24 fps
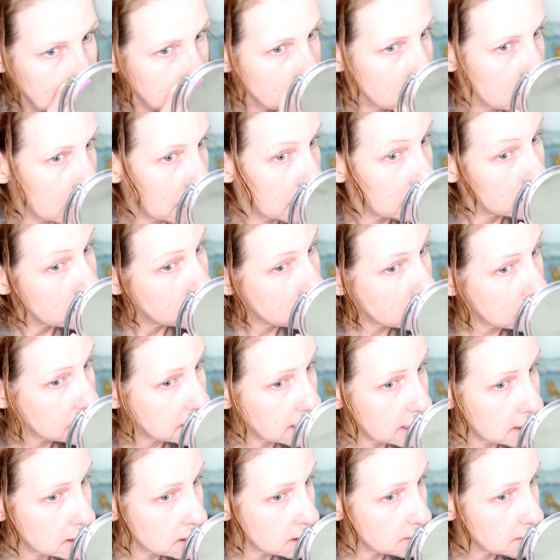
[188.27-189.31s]
to try it. It looks
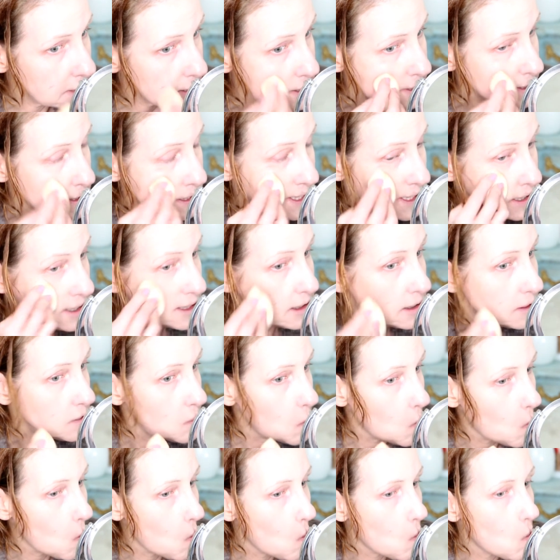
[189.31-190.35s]
nice on my
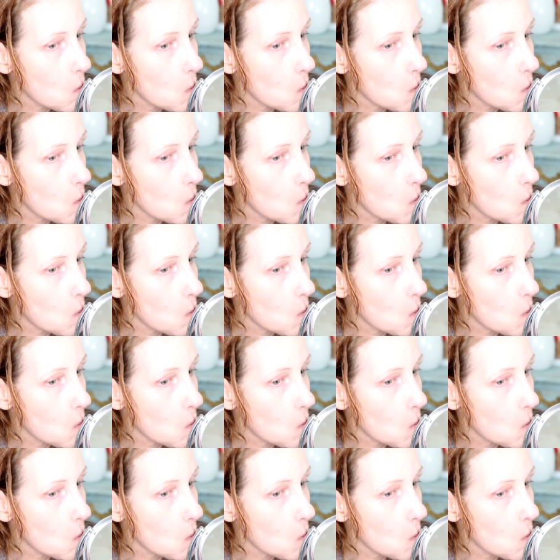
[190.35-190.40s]
skin.